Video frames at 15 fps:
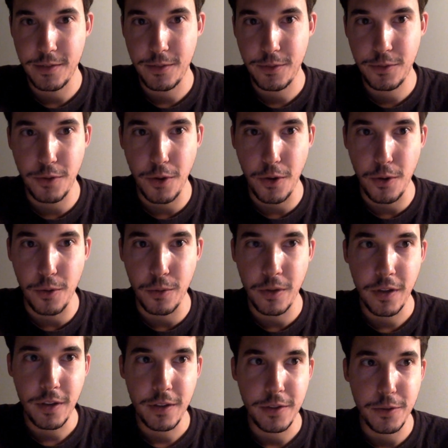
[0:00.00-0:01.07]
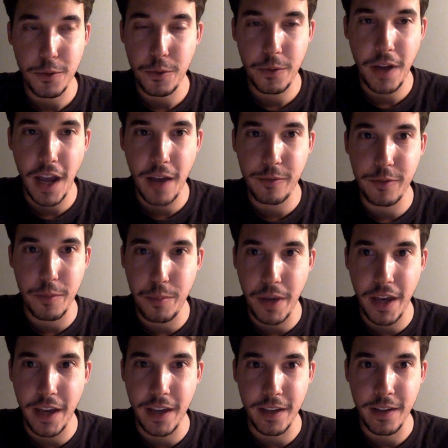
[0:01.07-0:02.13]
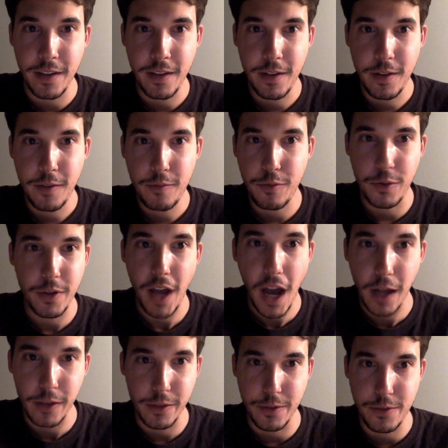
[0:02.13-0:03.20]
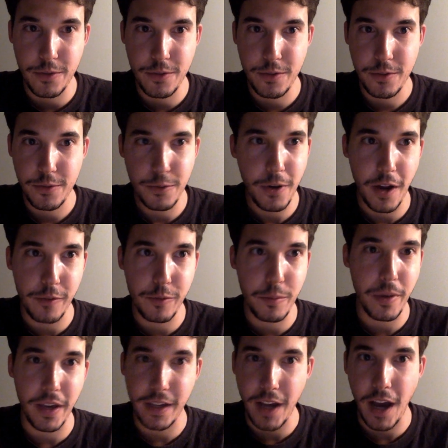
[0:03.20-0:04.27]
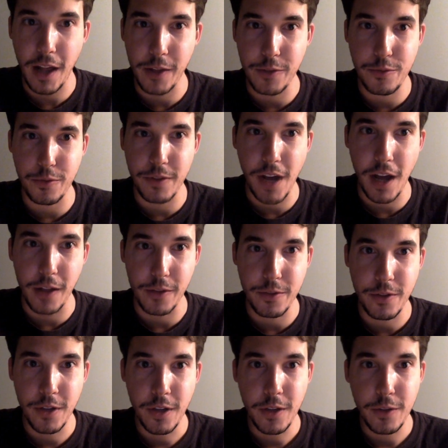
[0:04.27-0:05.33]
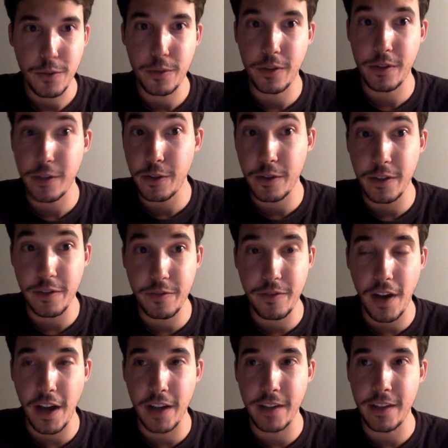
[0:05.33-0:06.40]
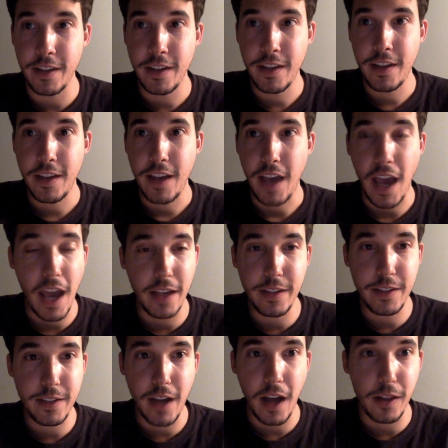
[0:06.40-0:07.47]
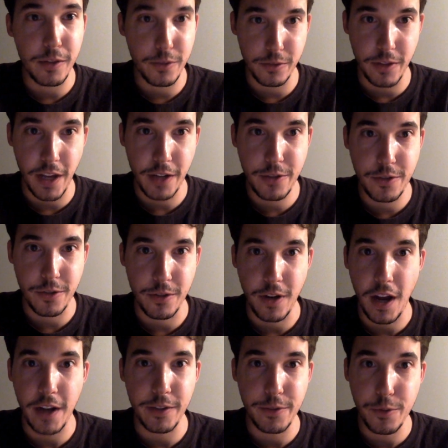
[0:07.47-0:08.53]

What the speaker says: so you don't have to pay for knowledge. You don't have to pay college for knowledge. You could literally find any college lecture on